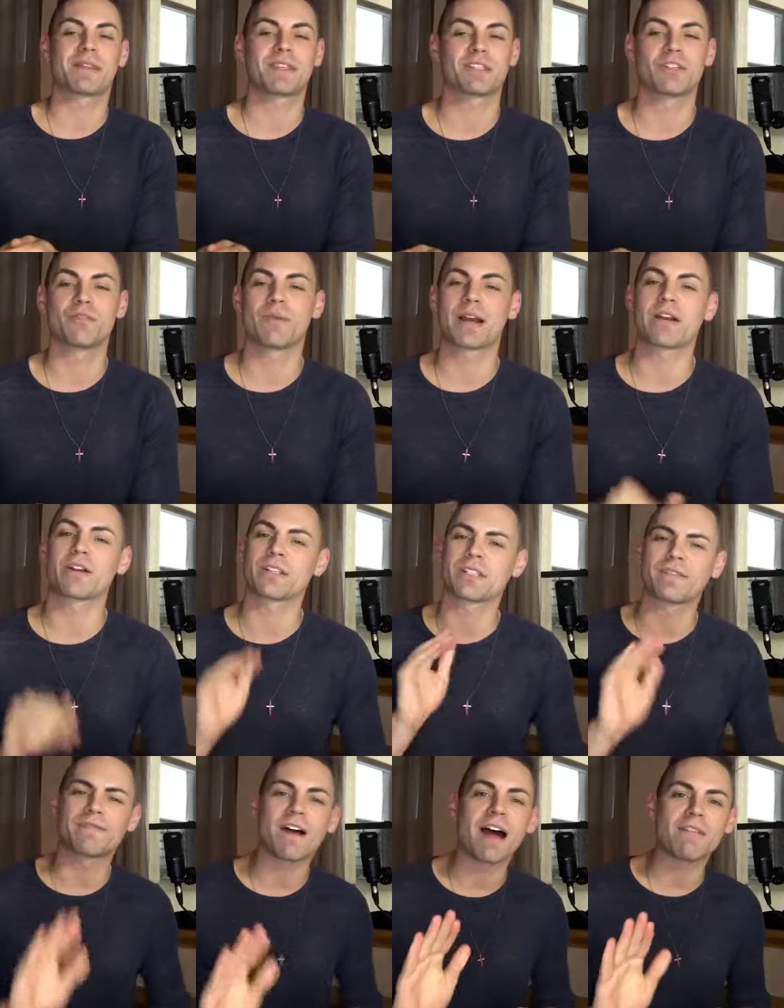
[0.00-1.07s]
this new record. It's a
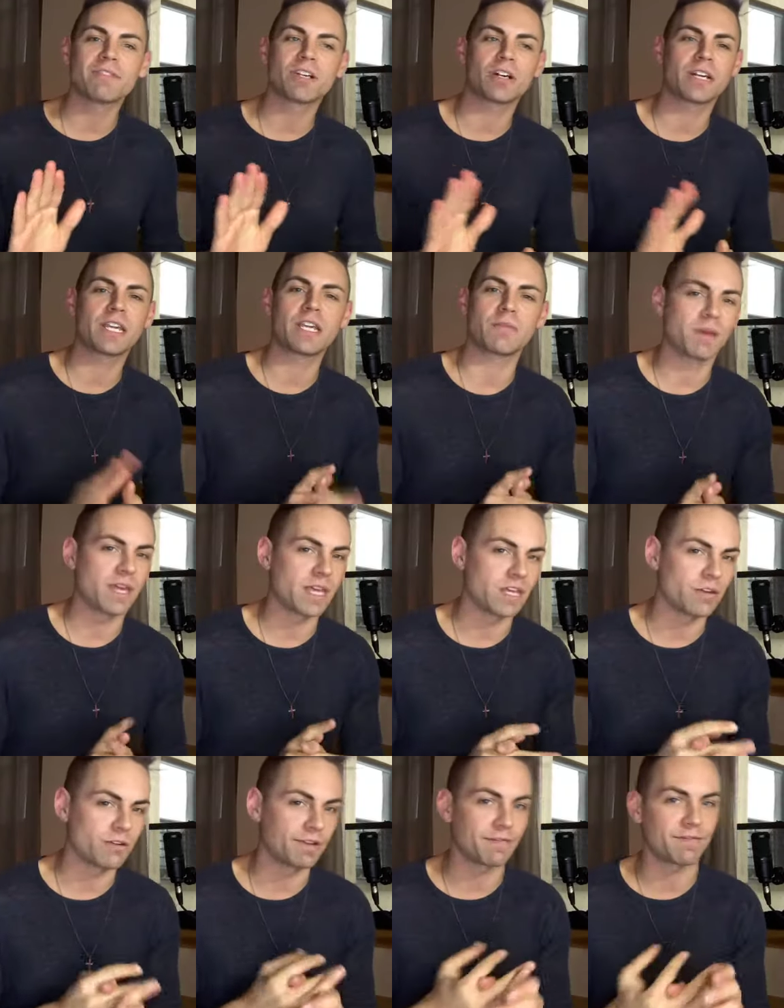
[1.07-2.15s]
5-song EP.
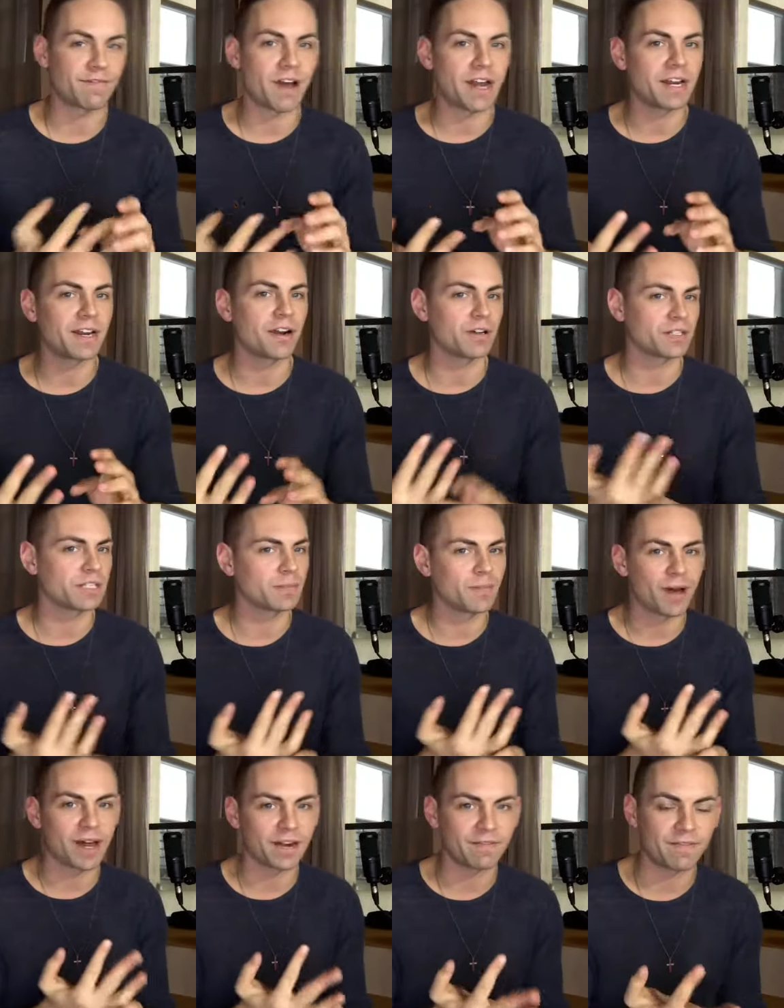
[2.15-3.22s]
You can find it on
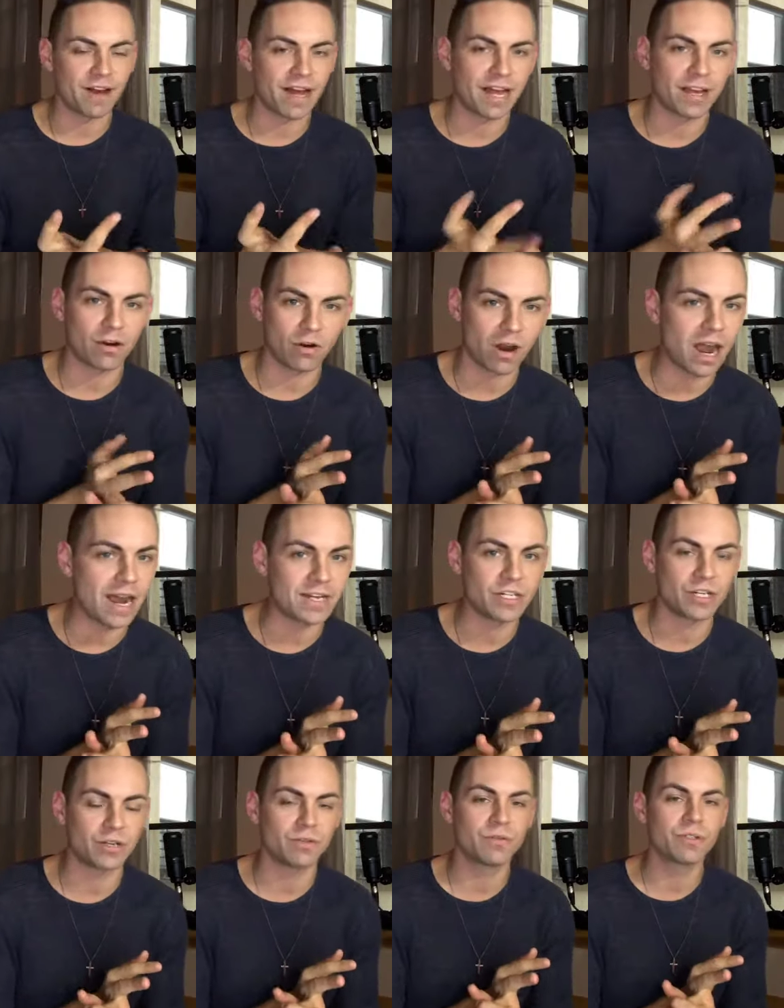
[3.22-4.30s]
Spotify or
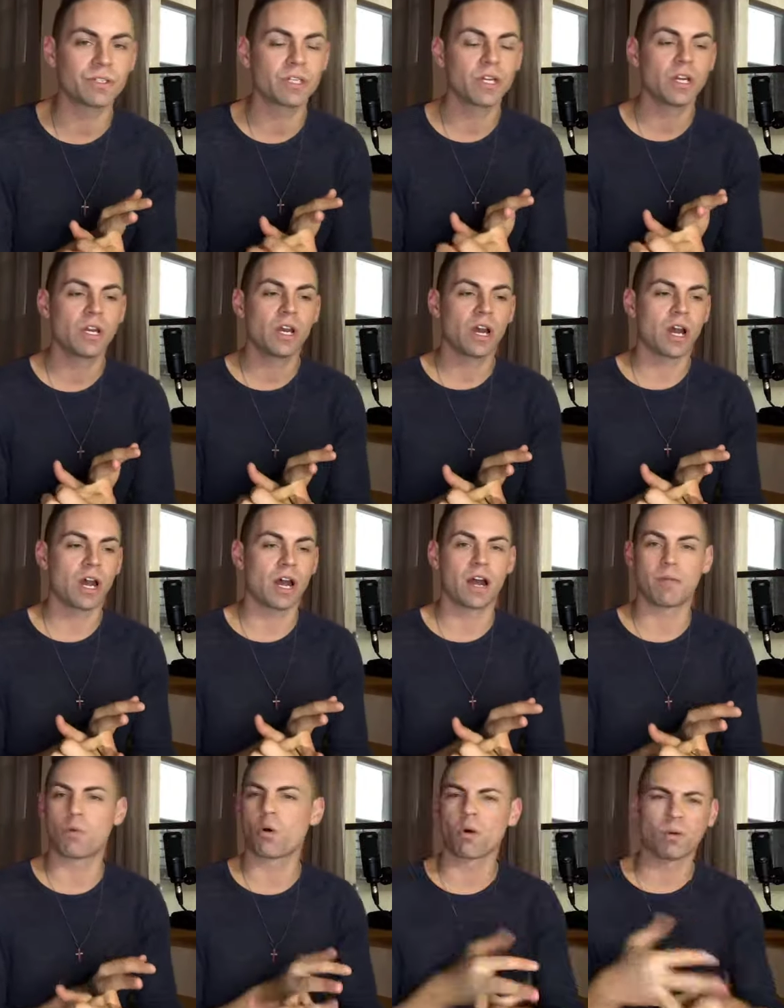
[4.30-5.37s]
iTunes,
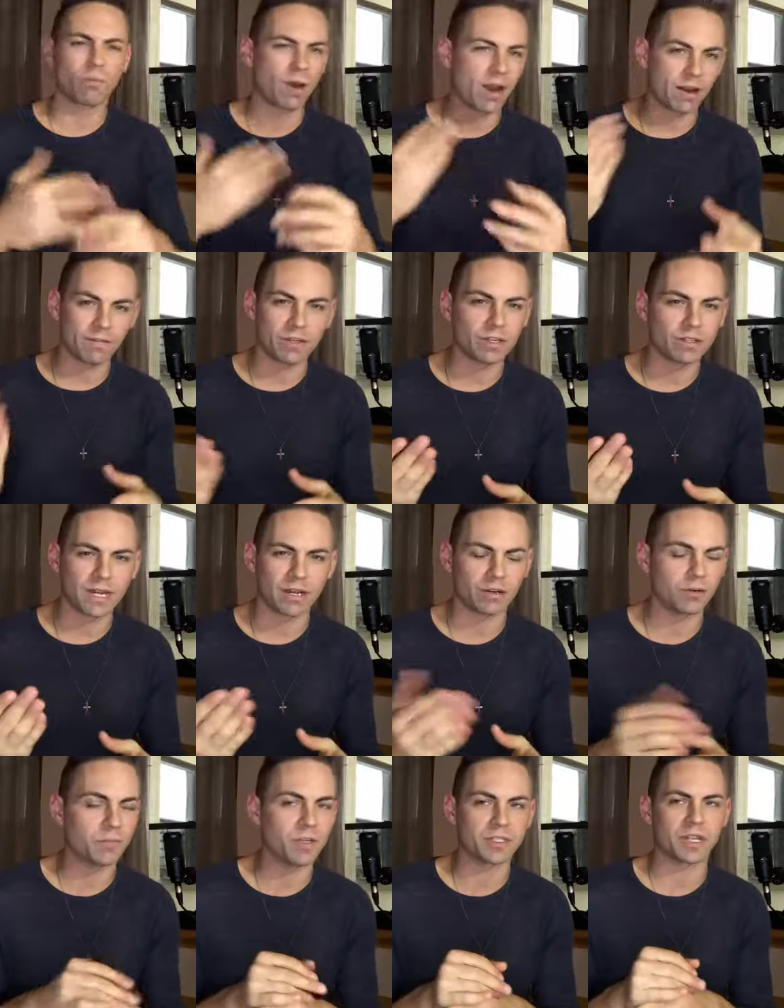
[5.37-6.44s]
or wherever you
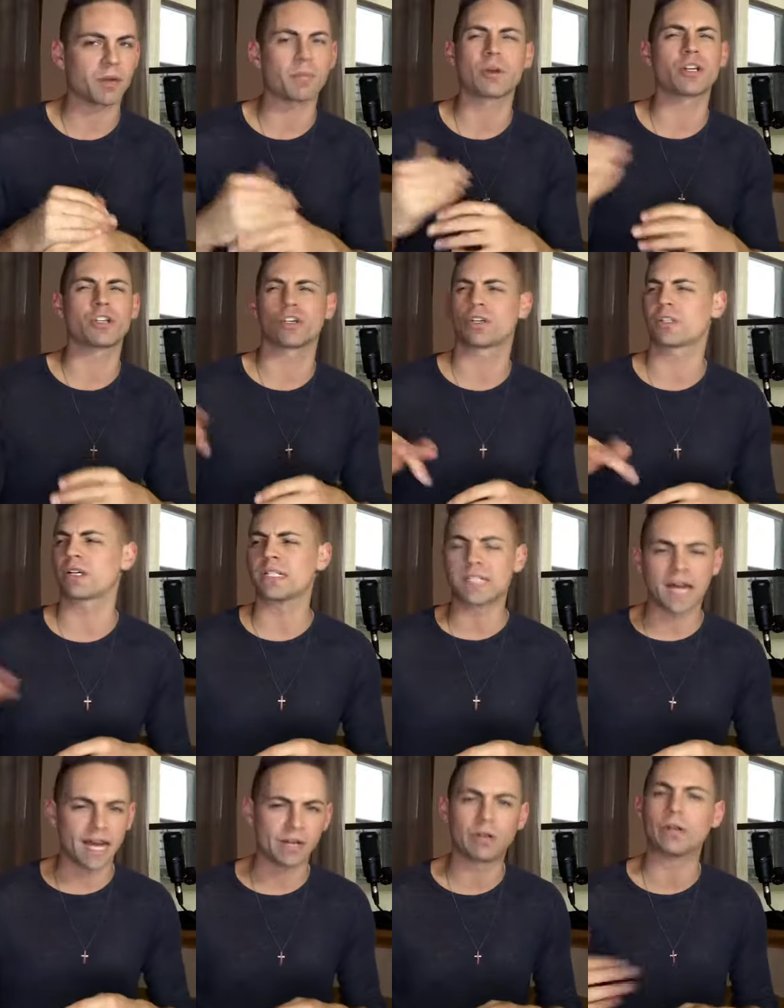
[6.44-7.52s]
download music. I'm pretty sure it's on
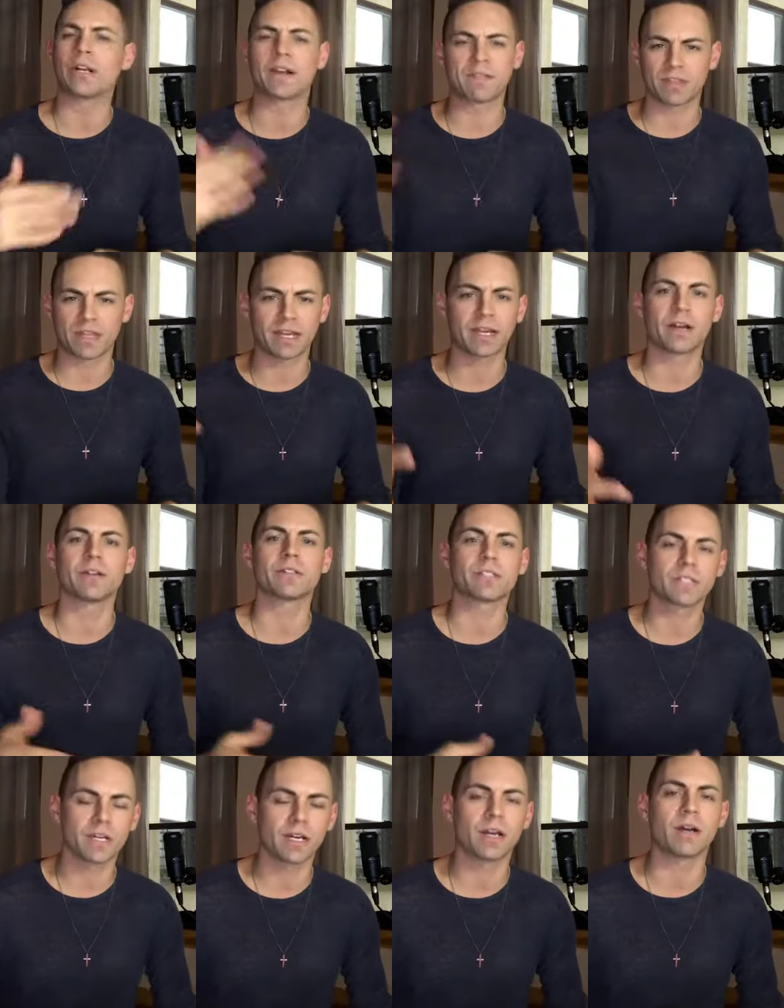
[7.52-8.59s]
Tidal and everything
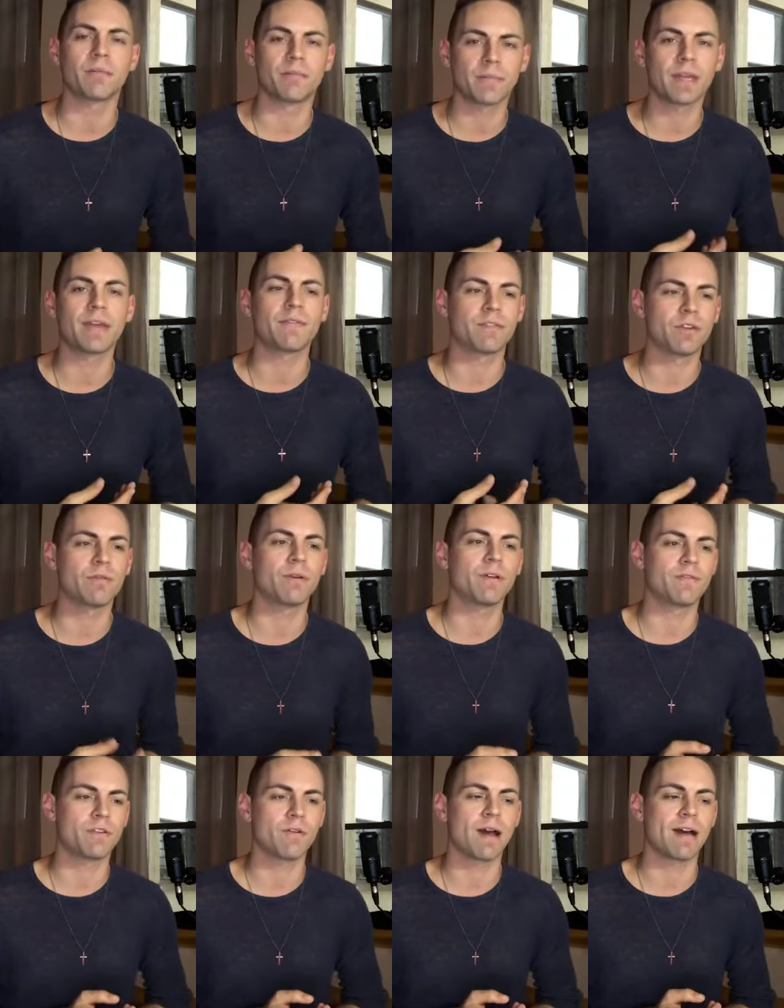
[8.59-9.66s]
else, if
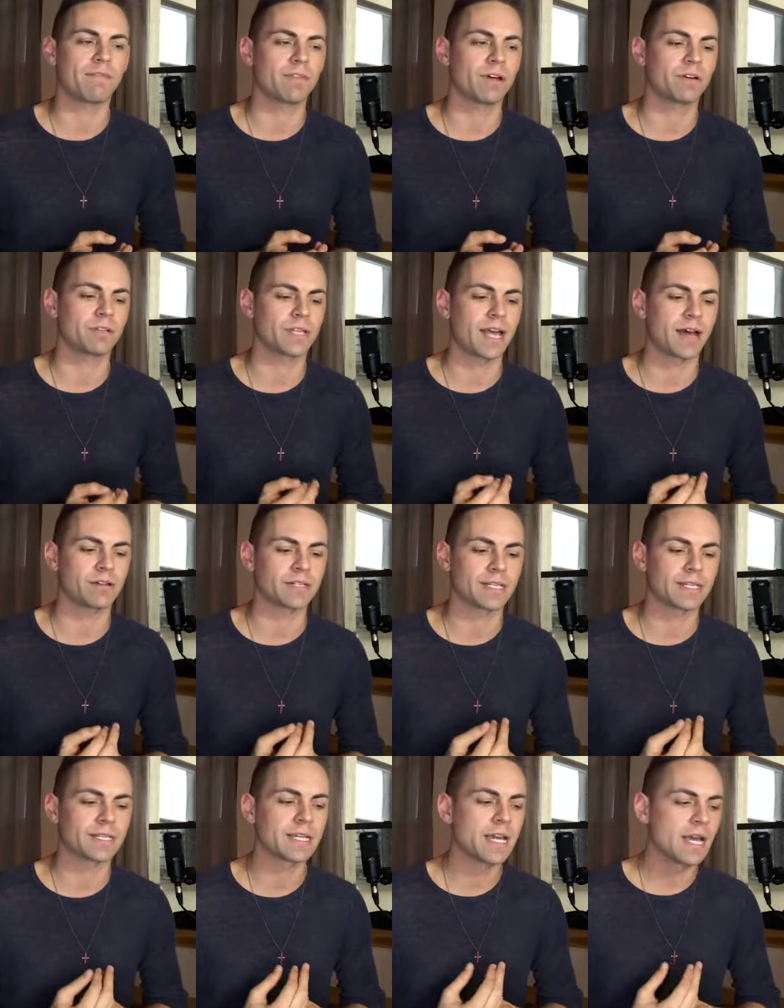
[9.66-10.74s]
you have those
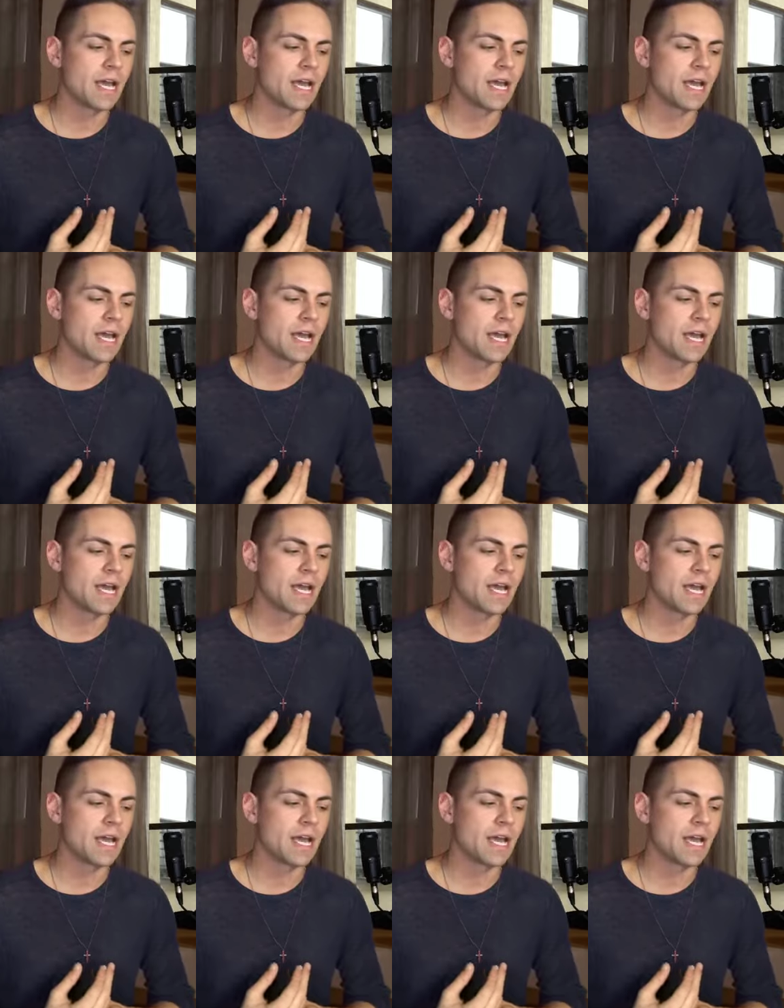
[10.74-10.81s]
outlets.